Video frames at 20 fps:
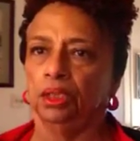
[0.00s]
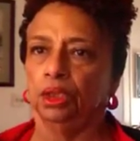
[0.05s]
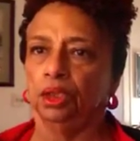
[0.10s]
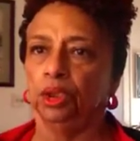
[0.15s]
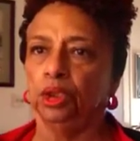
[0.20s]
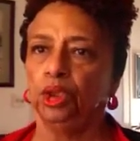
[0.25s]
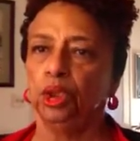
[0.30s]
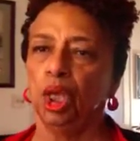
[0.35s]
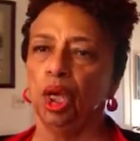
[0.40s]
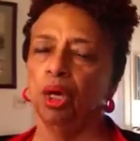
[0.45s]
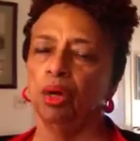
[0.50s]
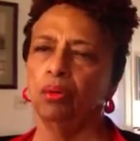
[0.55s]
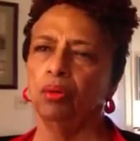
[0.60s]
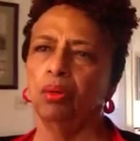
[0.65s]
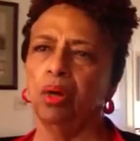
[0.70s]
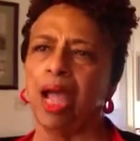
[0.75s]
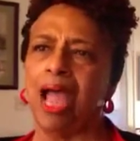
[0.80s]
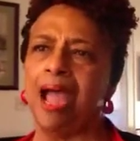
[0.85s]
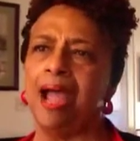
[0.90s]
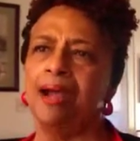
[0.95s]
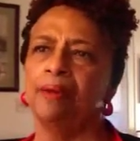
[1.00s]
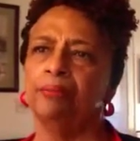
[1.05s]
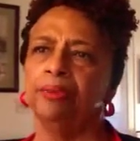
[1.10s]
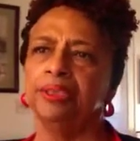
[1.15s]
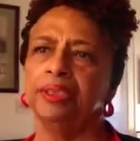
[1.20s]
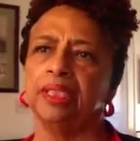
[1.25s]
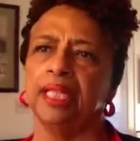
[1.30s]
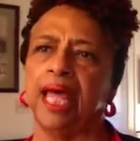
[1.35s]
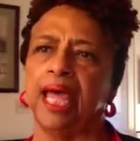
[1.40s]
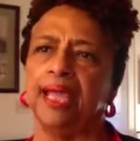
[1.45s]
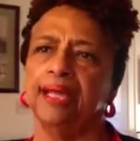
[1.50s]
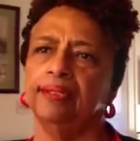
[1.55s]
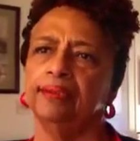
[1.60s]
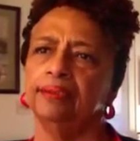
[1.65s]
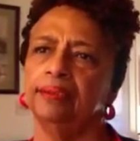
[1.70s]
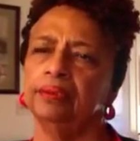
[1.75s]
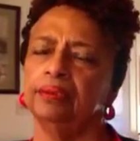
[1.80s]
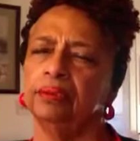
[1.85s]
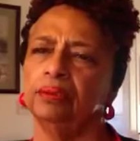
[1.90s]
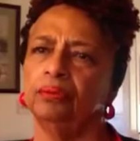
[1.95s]
So I was like,
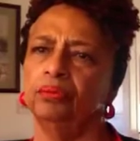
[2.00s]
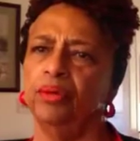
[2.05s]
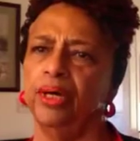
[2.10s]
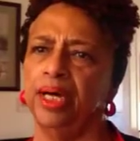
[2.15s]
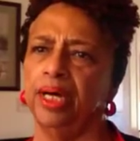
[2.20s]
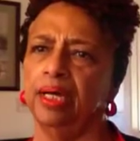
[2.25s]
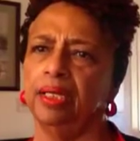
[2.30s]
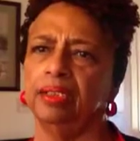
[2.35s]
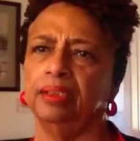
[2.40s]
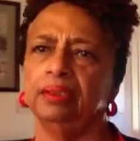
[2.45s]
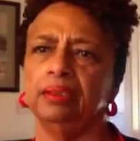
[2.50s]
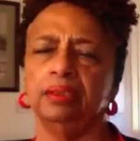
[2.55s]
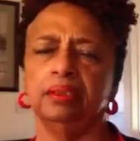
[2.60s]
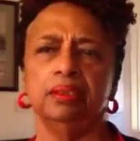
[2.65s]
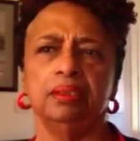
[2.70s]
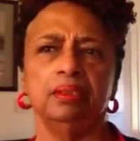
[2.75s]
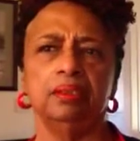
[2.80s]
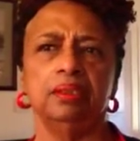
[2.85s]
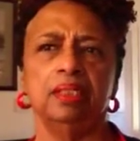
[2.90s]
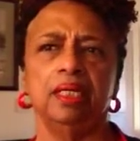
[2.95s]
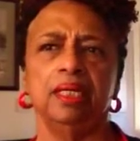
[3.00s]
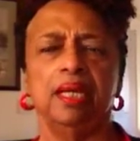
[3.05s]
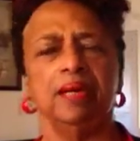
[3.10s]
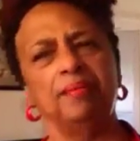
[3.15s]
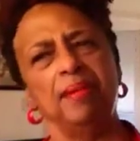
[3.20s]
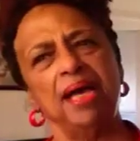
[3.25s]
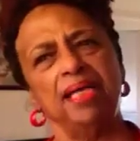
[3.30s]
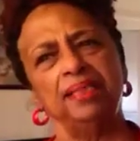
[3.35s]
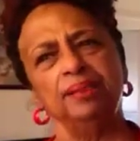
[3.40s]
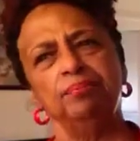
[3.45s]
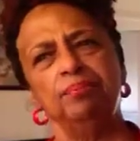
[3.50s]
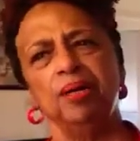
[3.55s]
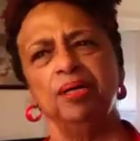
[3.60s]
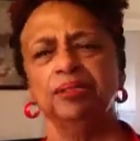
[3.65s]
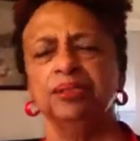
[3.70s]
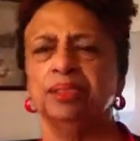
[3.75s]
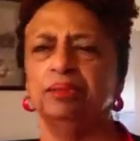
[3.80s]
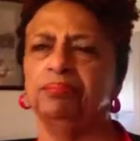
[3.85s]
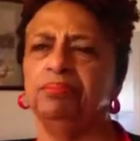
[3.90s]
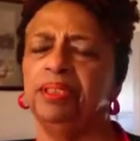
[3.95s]
well, am I
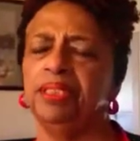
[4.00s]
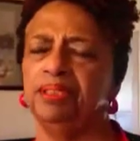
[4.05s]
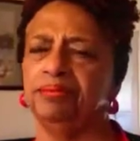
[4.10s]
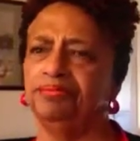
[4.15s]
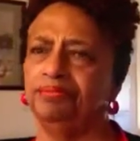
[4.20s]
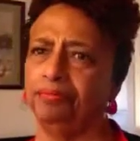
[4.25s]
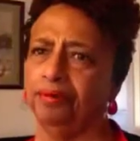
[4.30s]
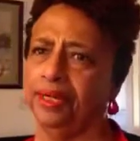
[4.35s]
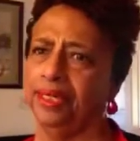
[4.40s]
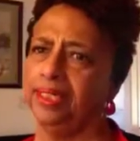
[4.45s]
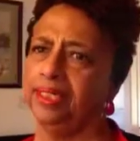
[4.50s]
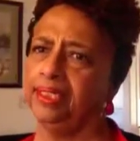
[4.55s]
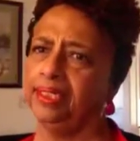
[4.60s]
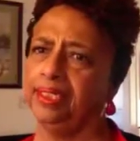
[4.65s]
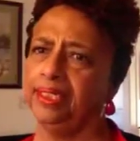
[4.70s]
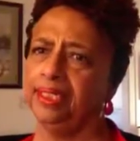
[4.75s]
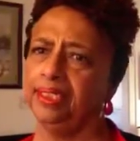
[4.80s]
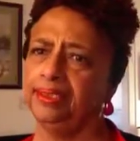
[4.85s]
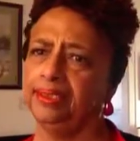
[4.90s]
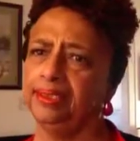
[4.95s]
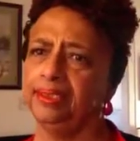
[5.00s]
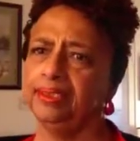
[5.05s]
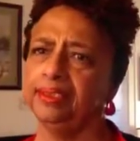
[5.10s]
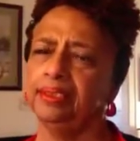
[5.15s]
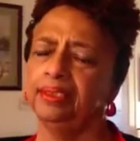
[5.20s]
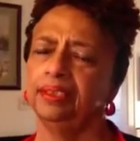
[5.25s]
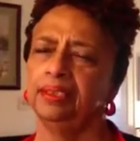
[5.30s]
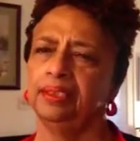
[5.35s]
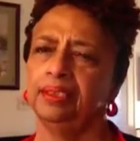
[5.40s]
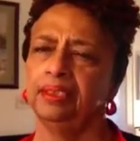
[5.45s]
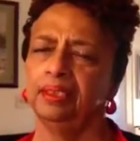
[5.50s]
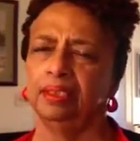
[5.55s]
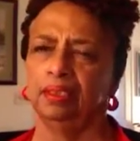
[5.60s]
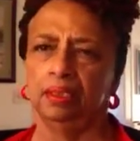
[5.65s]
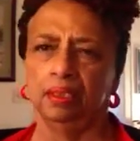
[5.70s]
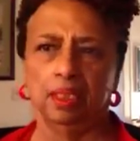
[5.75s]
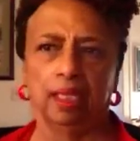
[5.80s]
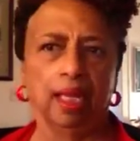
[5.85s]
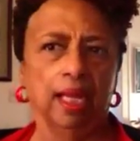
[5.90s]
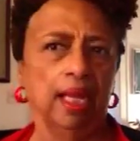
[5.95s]
supposed to be afraid of this?
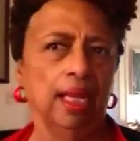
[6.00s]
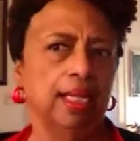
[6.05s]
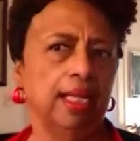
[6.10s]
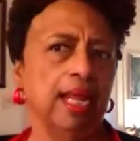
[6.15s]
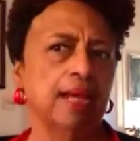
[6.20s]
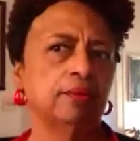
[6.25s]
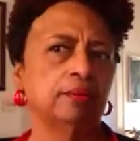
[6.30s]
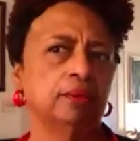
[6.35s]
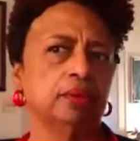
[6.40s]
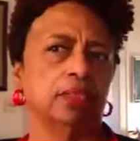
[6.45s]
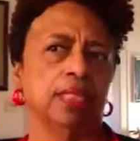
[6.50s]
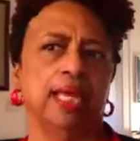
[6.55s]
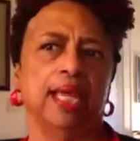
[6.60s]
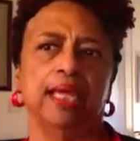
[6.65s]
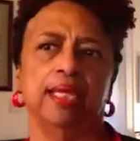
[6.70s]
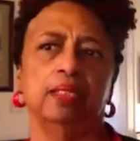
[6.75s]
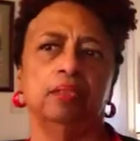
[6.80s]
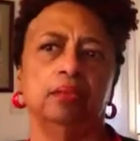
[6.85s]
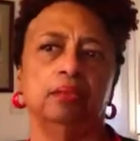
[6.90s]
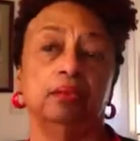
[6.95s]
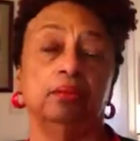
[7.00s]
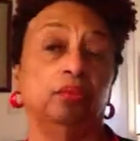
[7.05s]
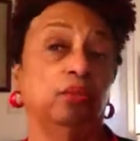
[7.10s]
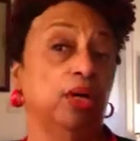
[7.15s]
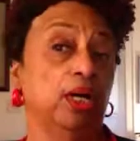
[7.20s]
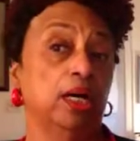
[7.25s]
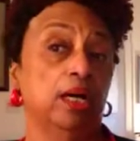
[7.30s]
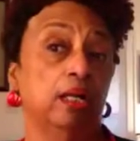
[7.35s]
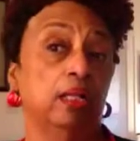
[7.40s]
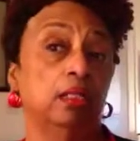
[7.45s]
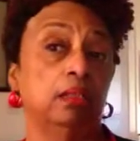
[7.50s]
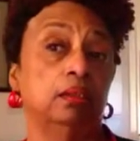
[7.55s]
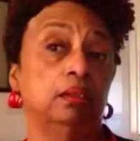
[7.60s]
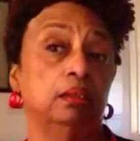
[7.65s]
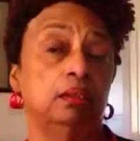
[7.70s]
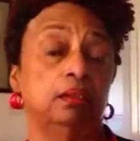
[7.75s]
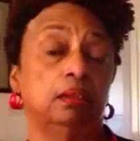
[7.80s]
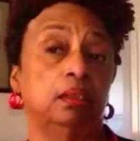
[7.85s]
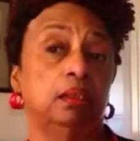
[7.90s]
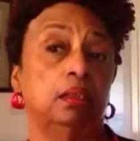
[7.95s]
And I was like, well,
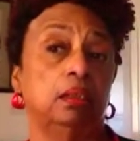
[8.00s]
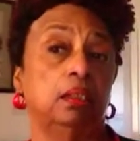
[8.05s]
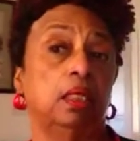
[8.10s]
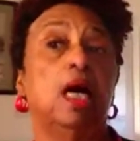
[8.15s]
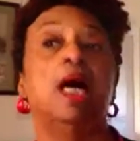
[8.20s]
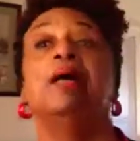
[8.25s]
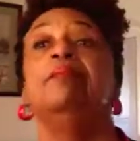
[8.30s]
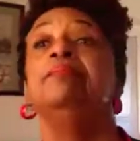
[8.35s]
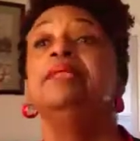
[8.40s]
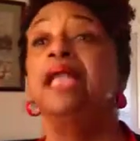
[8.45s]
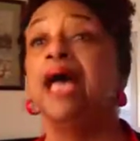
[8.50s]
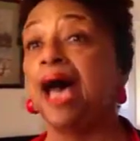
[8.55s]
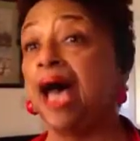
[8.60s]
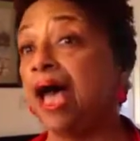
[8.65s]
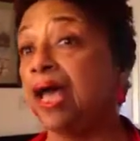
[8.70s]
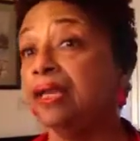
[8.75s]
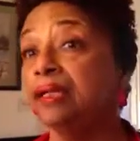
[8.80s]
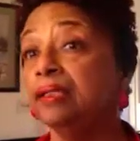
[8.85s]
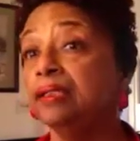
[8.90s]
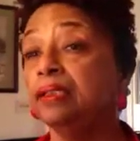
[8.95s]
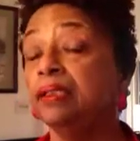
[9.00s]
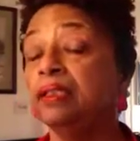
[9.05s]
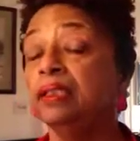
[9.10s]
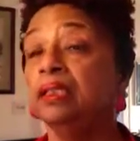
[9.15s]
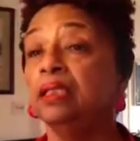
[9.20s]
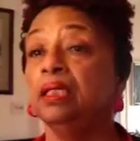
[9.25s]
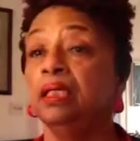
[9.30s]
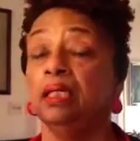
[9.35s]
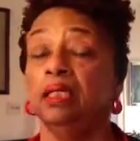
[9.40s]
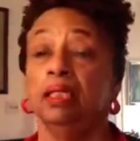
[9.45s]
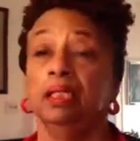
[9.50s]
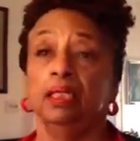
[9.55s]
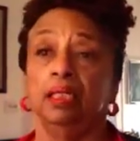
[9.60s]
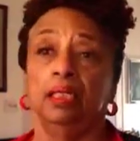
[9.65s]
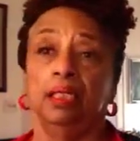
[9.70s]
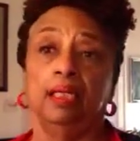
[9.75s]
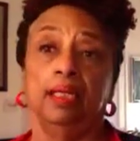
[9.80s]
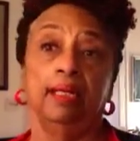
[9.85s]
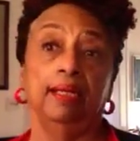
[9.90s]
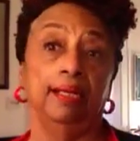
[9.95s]
I'm not.
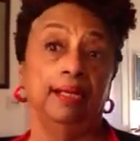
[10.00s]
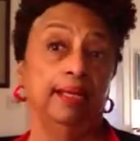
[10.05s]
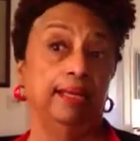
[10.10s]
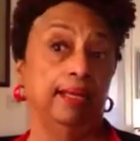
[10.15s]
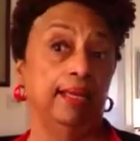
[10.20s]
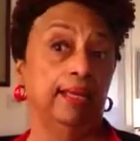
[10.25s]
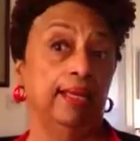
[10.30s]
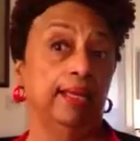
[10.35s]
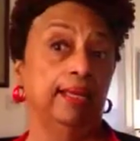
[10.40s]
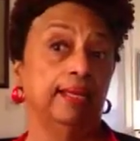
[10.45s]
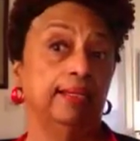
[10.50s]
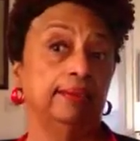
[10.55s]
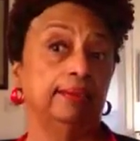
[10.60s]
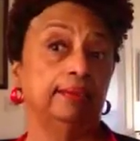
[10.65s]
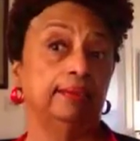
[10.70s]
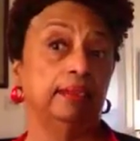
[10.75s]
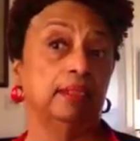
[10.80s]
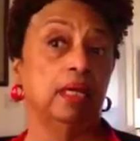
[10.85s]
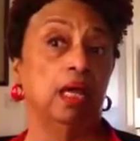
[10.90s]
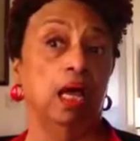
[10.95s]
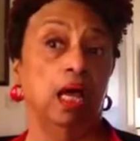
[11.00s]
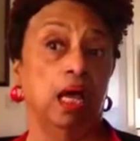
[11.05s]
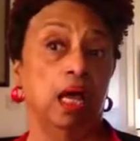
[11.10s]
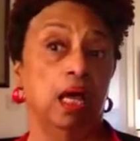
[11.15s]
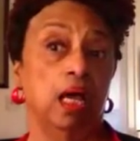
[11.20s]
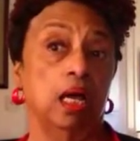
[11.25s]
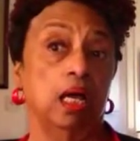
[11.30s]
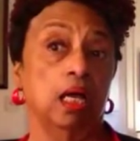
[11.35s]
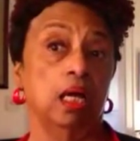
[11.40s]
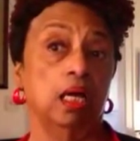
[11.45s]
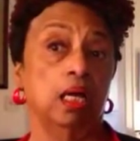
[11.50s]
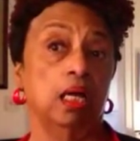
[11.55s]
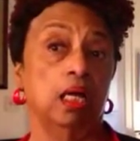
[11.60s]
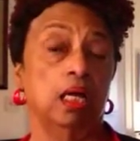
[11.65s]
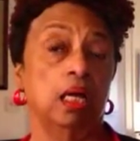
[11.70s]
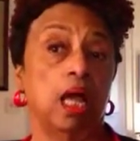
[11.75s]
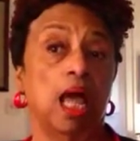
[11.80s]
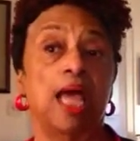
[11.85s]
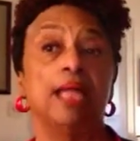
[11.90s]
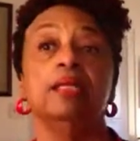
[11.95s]
And I
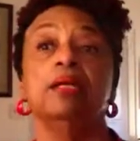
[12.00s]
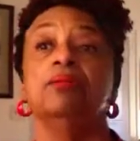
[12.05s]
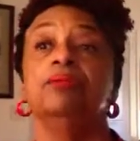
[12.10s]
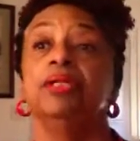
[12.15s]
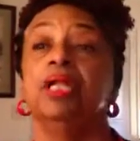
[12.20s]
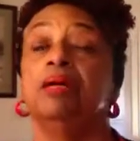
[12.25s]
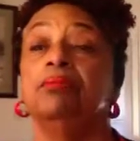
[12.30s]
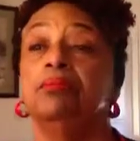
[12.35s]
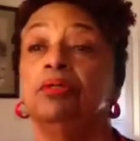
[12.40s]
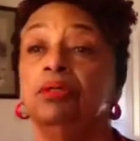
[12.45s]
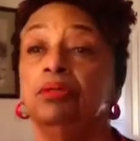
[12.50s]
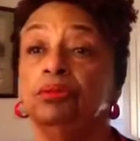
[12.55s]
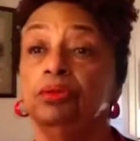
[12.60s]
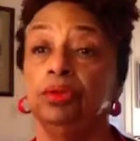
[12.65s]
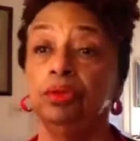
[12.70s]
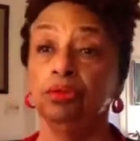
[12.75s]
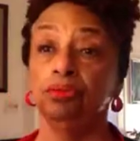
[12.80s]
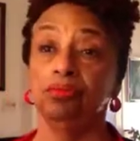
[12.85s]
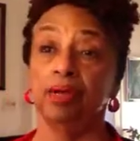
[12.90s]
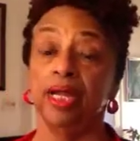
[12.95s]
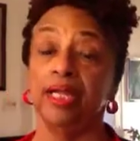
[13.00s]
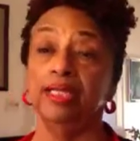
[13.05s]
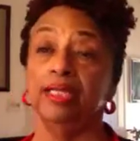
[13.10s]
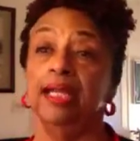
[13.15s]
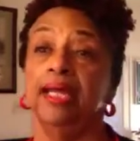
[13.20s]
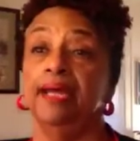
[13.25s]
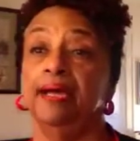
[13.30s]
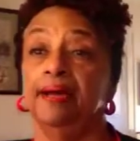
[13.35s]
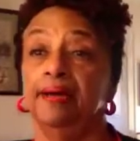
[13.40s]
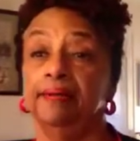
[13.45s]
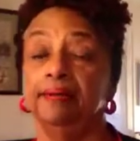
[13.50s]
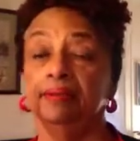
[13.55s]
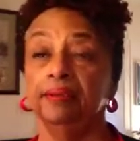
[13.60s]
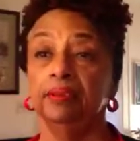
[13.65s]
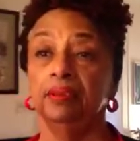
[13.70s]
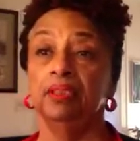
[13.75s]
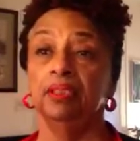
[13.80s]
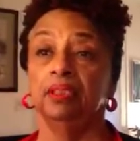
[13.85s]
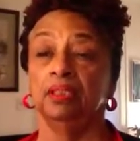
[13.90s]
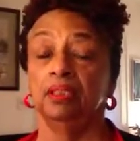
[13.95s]
know what I'm going to do right now.
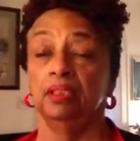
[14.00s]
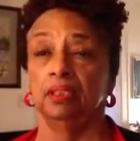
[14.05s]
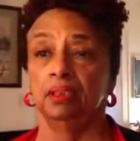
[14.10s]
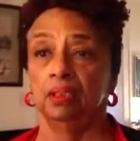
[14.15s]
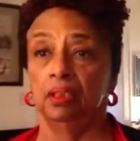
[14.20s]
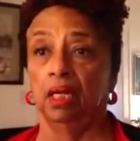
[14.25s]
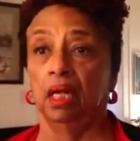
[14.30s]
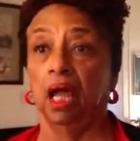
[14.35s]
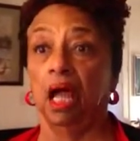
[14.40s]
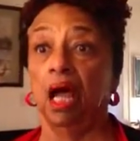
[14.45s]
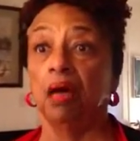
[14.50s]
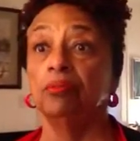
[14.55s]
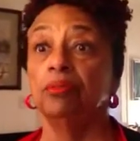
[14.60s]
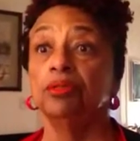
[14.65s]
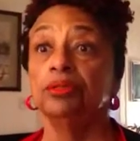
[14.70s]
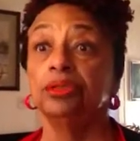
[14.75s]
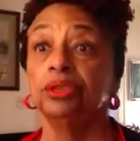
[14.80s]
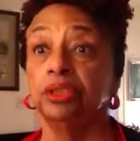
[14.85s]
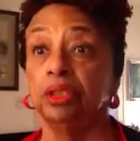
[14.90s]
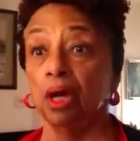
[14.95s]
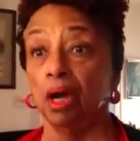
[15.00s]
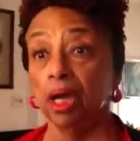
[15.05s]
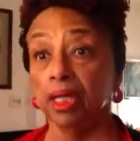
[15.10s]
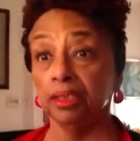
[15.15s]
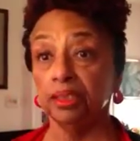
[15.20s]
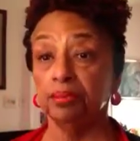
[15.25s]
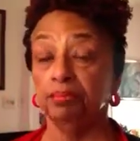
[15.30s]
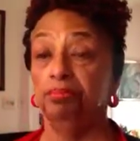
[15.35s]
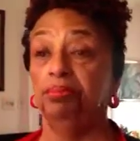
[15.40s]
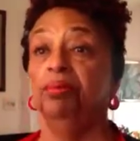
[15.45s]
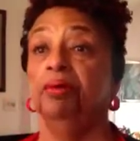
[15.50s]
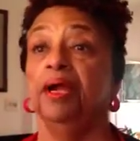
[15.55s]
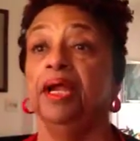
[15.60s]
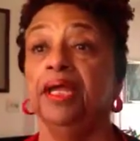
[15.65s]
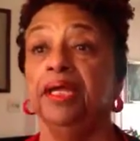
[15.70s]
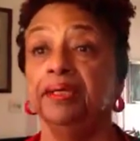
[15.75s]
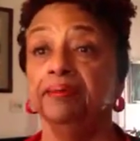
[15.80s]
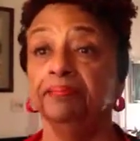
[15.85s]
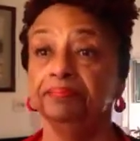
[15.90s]
I'm going to start to pray.